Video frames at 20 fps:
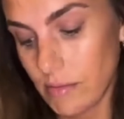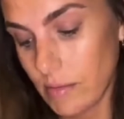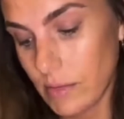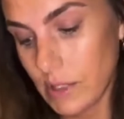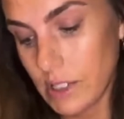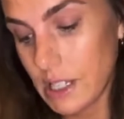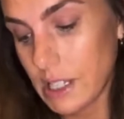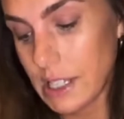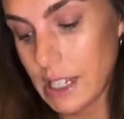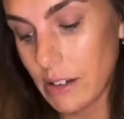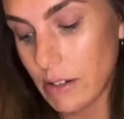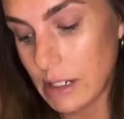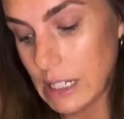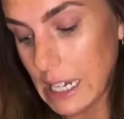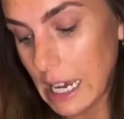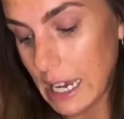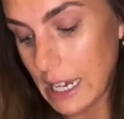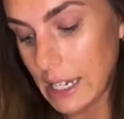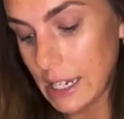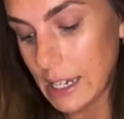it doesn't
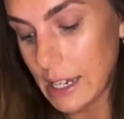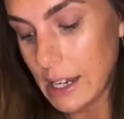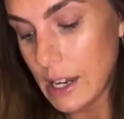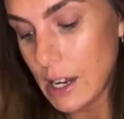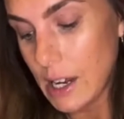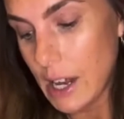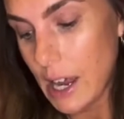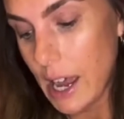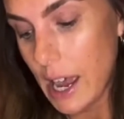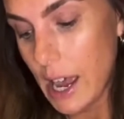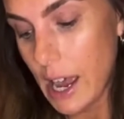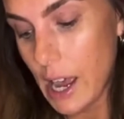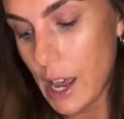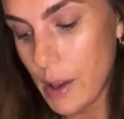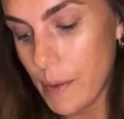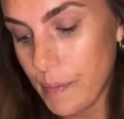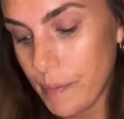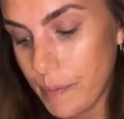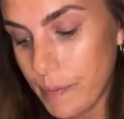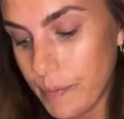irritate.
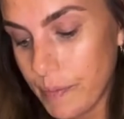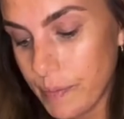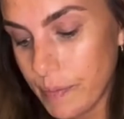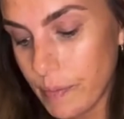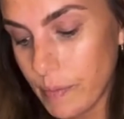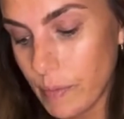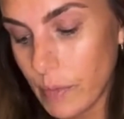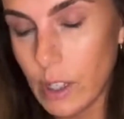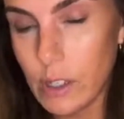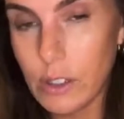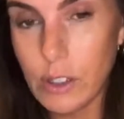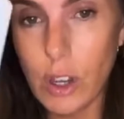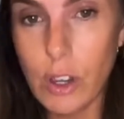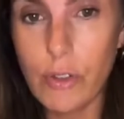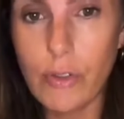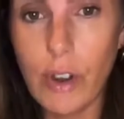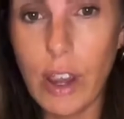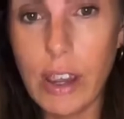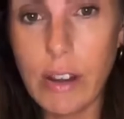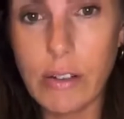Um, no
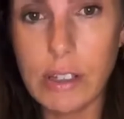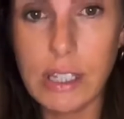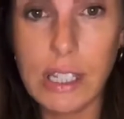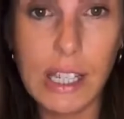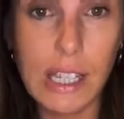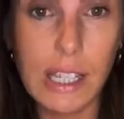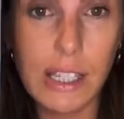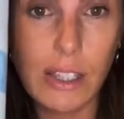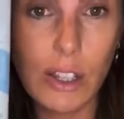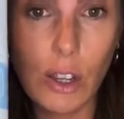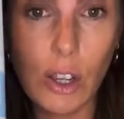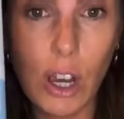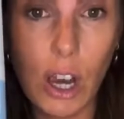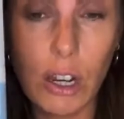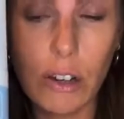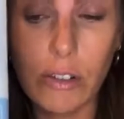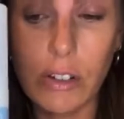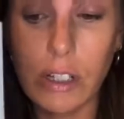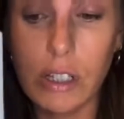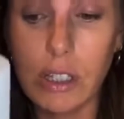fragrances, no
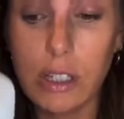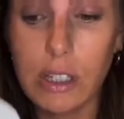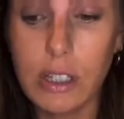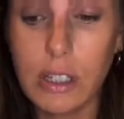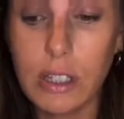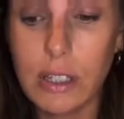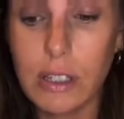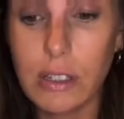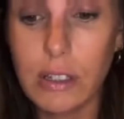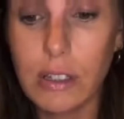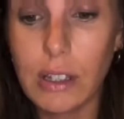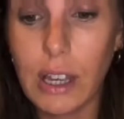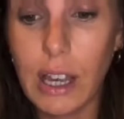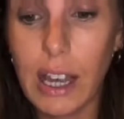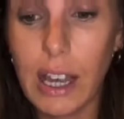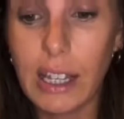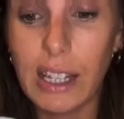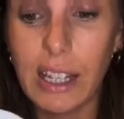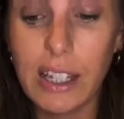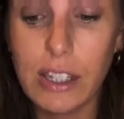colorants,
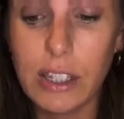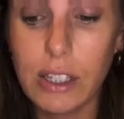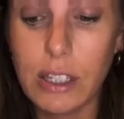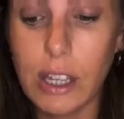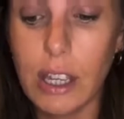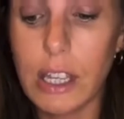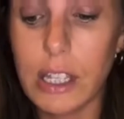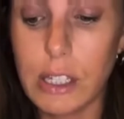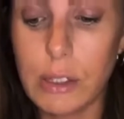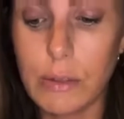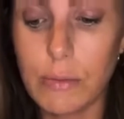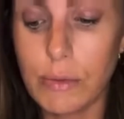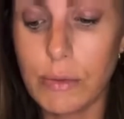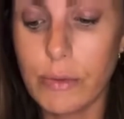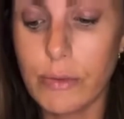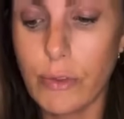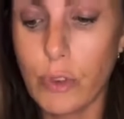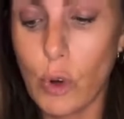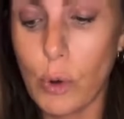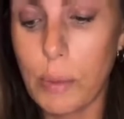and it's is
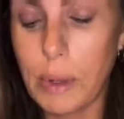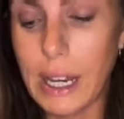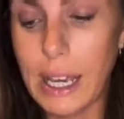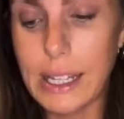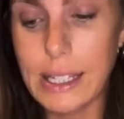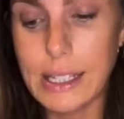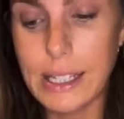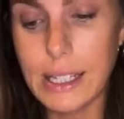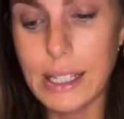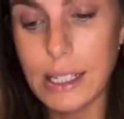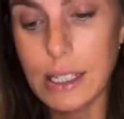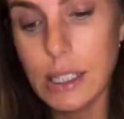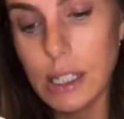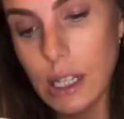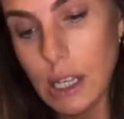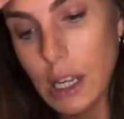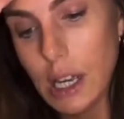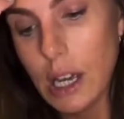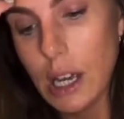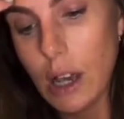formulated
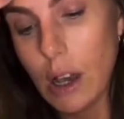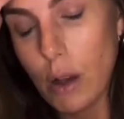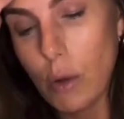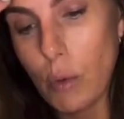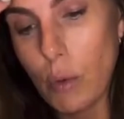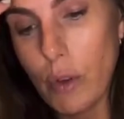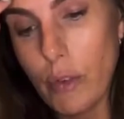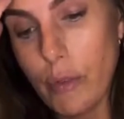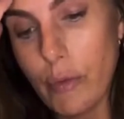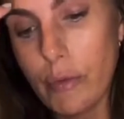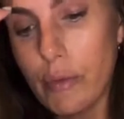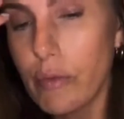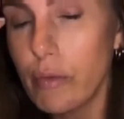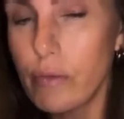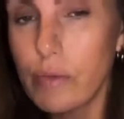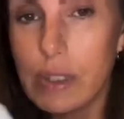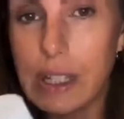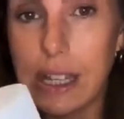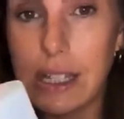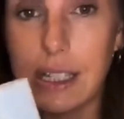with
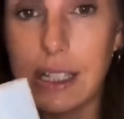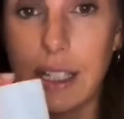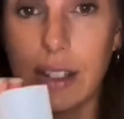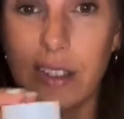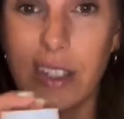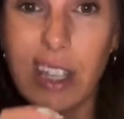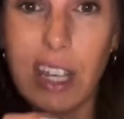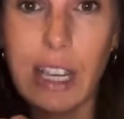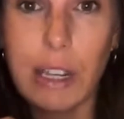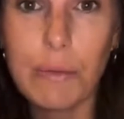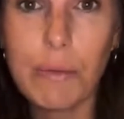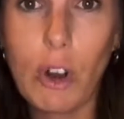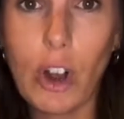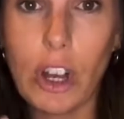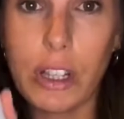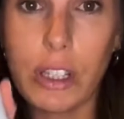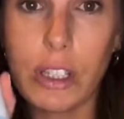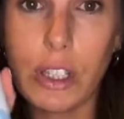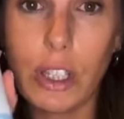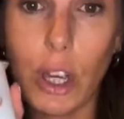sensitive skin in
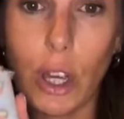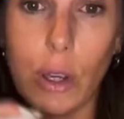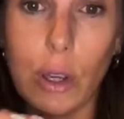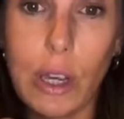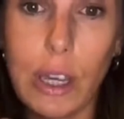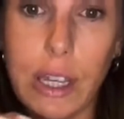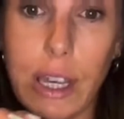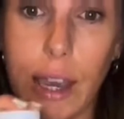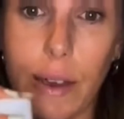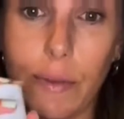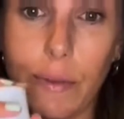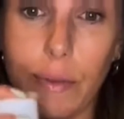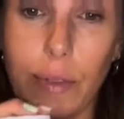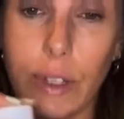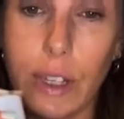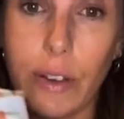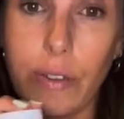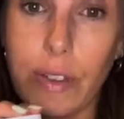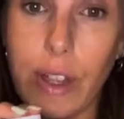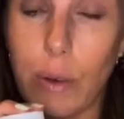mind. So yeah,
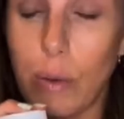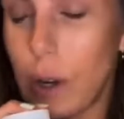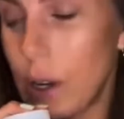love that